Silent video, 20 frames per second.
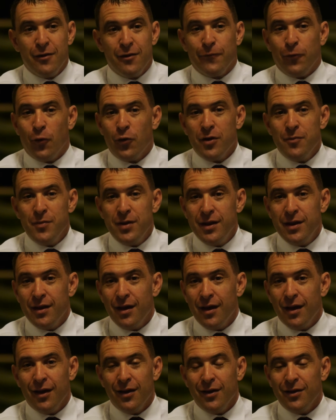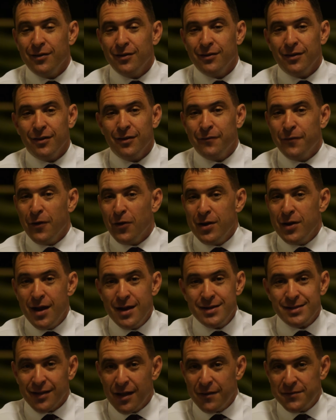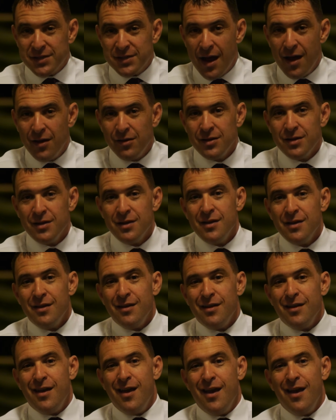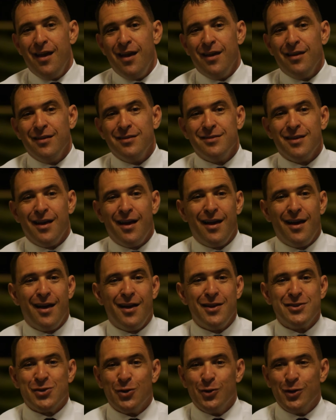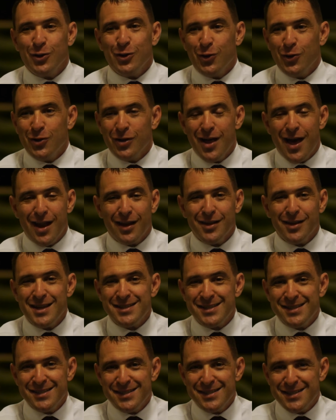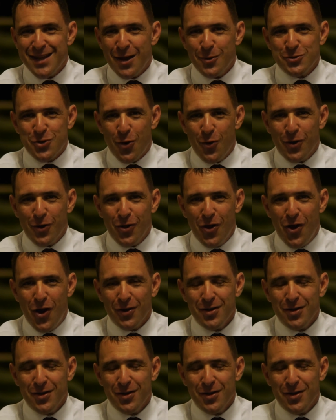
It afforded me a very nice lifestyle, and I certainly learned a lot of lessons as I was going